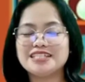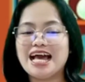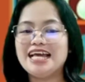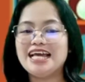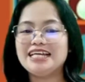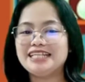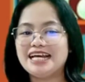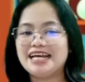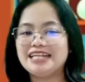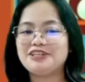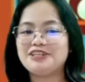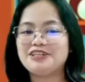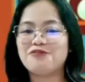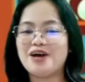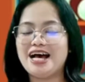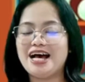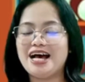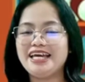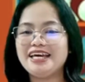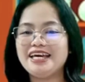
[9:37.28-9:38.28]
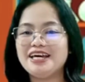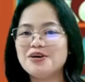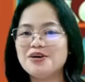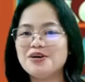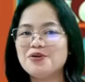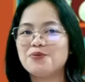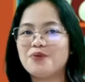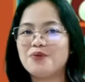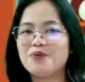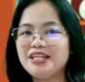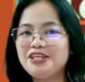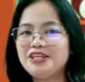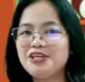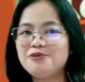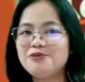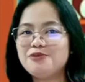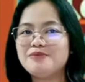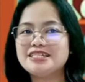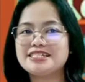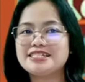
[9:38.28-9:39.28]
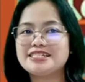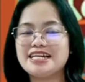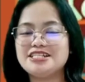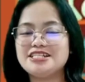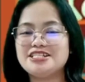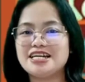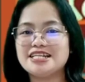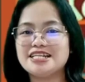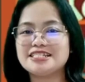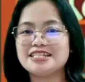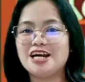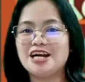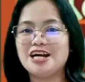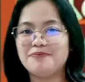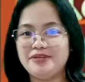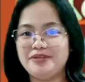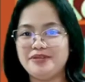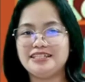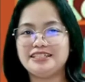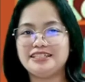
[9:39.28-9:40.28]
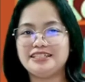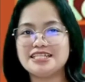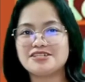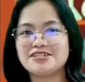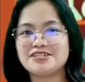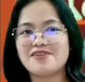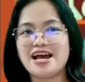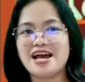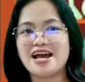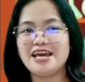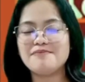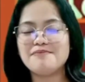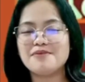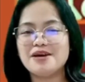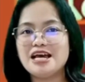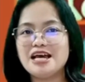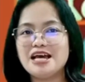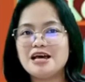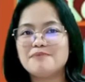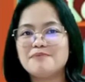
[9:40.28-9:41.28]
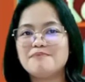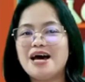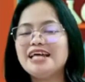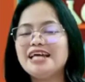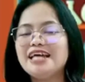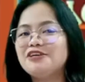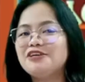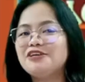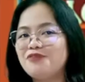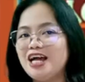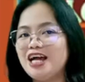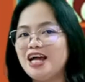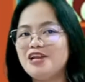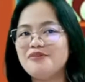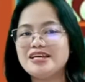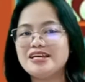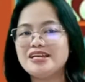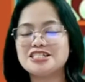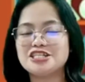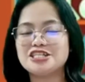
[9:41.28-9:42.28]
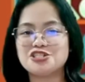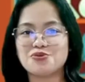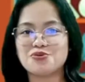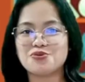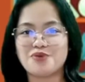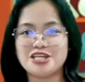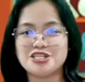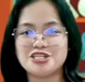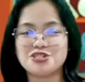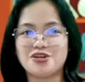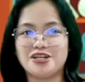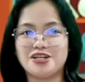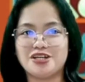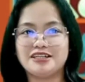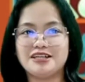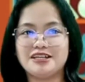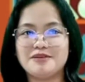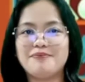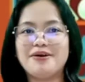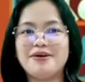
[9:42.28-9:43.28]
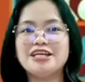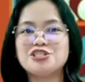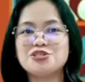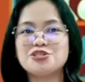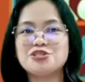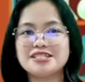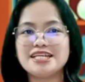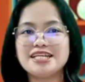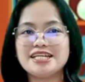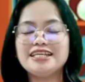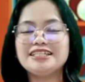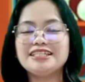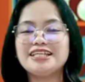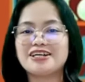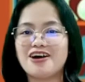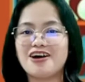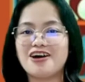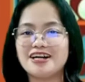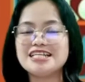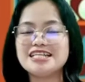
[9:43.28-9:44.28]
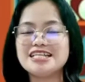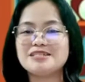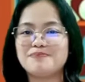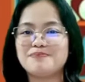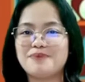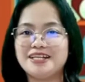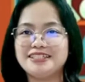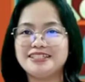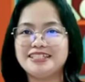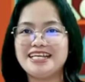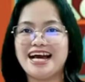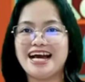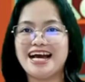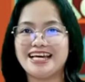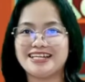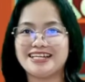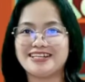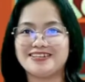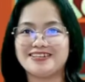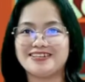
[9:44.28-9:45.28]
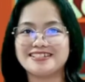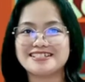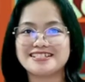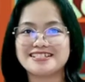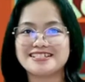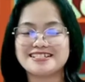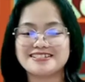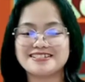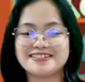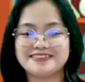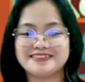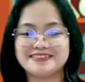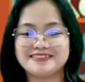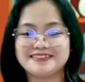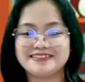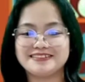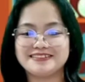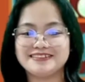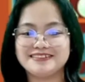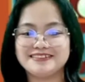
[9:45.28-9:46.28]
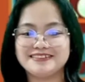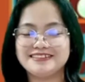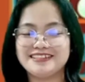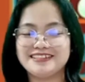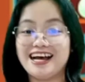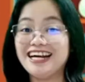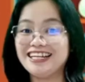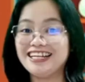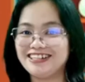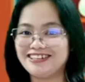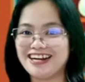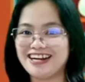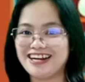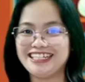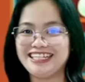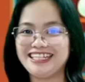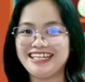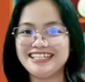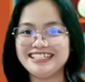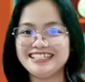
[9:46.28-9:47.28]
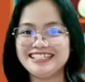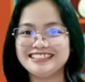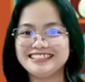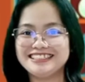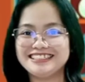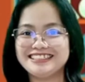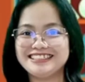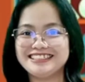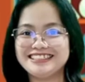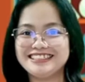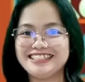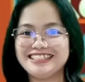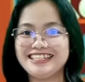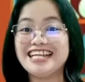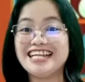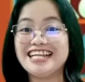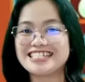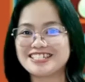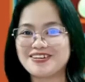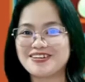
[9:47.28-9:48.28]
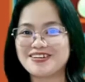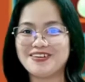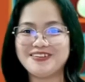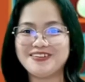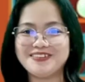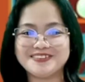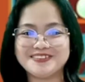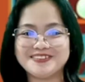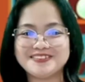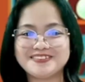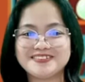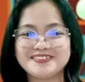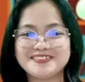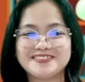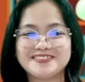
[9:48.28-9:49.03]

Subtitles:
Identify what human stages are being described by the following situation by choosing the corresponding icons. Are you ready? Let's go!